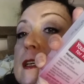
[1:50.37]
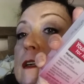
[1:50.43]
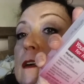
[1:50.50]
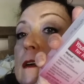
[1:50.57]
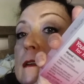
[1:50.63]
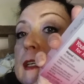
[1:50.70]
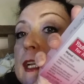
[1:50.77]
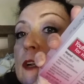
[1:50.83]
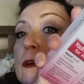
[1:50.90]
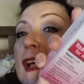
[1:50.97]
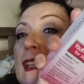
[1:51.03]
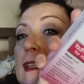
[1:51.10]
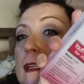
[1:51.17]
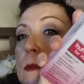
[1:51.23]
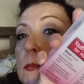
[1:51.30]
that are, you know,
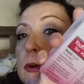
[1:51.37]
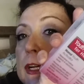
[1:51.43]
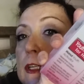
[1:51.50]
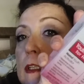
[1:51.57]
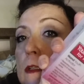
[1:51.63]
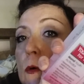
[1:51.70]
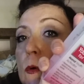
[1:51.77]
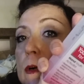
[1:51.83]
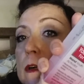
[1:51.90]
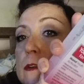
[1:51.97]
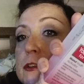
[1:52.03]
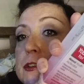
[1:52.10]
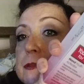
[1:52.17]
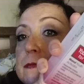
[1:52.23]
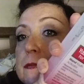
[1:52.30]
a little brittle or
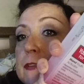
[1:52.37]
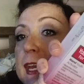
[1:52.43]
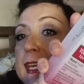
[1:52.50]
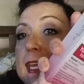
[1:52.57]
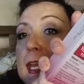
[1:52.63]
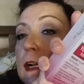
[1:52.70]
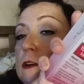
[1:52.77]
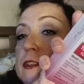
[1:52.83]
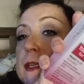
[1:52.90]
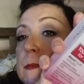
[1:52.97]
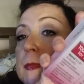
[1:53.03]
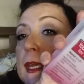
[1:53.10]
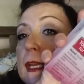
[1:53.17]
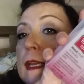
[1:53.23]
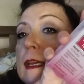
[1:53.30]
flaking or
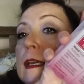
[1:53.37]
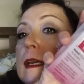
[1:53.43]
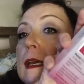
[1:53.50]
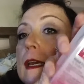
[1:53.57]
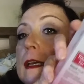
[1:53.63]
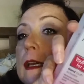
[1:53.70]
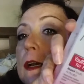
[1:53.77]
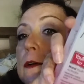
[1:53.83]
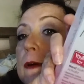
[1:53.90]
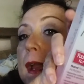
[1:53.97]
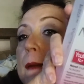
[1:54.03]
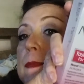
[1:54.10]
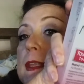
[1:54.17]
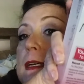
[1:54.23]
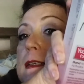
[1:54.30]
something, Go
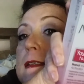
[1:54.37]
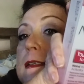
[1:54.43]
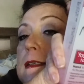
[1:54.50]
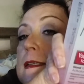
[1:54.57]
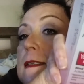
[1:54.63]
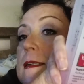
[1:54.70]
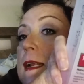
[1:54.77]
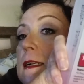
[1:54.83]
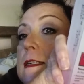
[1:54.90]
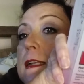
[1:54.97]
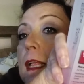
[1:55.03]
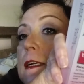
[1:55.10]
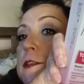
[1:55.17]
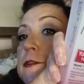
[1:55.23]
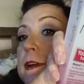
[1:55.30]
grab this. This is not a
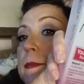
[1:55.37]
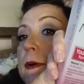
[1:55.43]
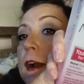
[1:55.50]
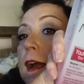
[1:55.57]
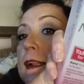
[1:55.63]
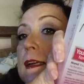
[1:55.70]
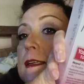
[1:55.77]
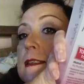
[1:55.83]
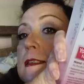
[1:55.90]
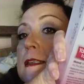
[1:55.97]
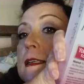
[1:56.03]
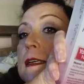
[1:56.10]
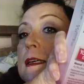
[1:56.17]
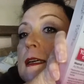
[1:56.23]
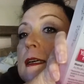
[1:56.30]
Dollar Tree product.
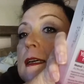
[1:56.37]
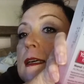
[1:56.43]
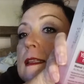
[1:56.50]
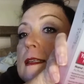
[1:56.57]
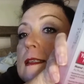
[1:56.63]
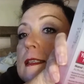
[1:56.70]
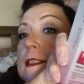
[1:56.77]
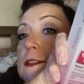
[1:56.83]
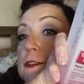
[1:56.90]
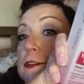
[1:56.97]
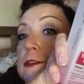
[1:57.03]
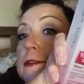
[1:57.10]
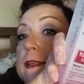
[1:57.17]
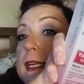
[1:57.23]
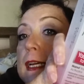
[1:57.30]
This is
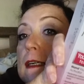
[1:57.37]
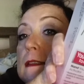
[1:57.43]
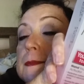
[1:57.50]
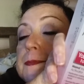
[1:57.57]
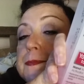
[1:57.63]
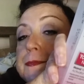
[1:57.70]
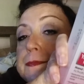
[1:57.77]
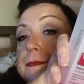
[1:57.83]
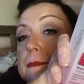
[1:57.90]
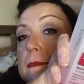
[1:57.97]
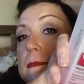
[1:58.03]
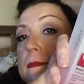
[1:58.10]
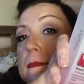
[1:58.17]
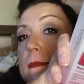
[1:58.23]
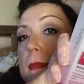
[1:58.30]
Nutrinail.
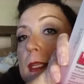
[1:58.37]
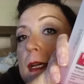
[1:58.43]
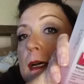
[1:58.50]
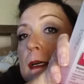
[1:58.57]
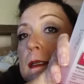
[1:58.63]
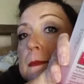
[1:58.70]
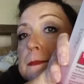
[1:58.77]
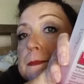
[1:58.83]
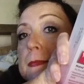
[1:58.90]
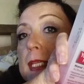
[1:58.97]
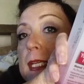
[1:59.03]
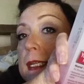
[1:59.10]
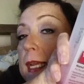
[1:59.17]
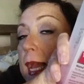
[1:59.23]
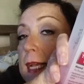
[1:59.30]
Um,
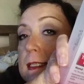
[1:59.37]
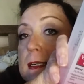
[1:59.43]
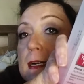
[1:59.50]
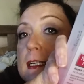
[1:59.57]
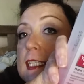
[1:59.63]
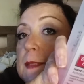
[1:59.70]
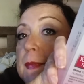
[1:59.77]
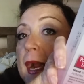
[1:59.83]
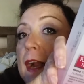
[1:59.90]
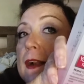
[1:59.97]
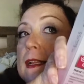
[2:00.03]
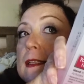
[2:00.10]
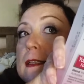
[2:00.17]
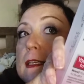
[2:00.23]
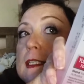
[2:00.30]
it has not
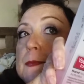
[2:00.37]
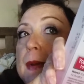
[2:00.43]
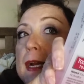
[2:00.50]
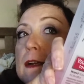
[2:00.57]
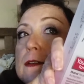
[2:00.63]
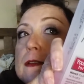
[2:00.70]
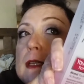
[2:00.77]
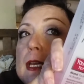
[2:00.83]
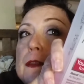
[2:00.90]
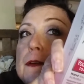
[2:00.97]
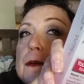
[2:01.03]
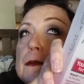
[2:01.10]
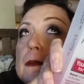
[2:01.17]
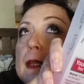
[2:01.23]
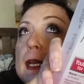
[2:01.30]
expired. It expires
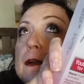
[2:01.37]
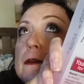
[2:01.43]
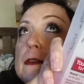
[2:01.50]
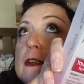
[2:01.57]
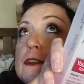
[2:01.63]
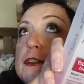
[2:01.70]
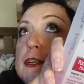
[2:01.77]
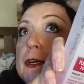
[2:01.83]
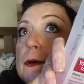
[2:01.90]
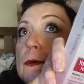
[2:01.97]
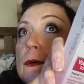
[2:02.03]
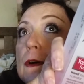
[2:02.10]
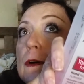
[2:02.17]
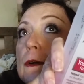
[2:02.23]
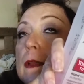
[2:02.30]
either later this year
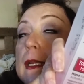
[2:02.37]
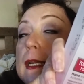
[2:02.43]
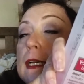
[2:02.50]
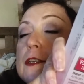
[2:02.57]
or early